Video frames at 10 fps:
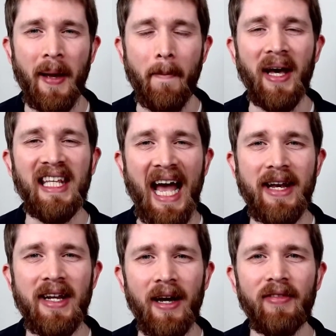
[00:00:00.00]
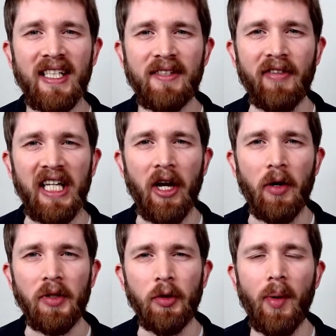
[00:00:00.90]
By the end of this
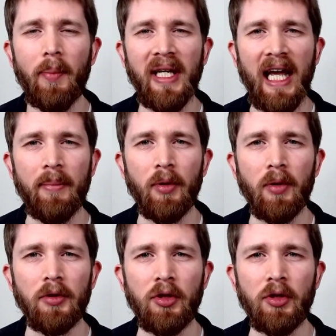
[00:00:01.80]
video, you will be able